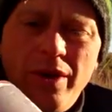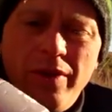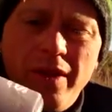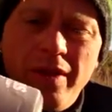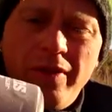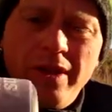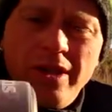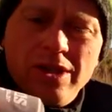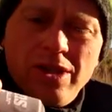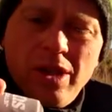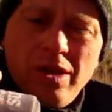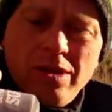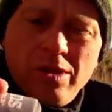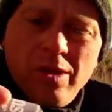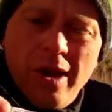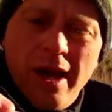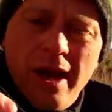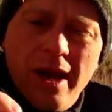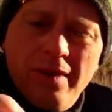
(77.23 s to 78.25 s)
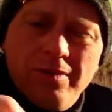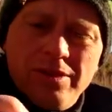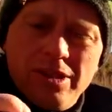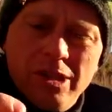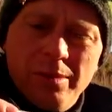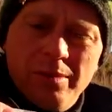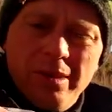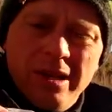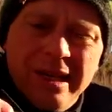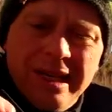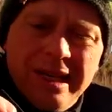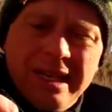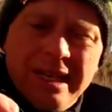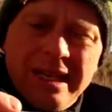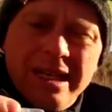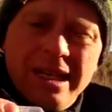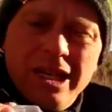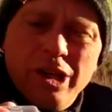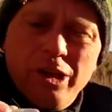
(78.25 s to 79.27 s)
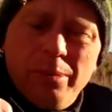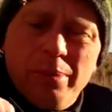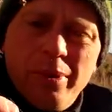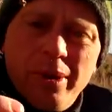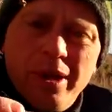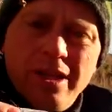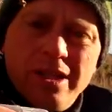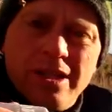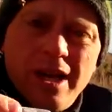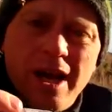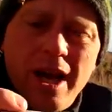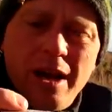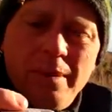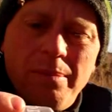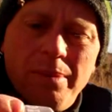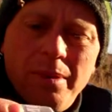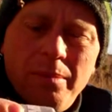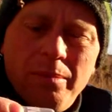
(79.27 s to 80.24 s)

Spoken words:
And then these also have some neoprene type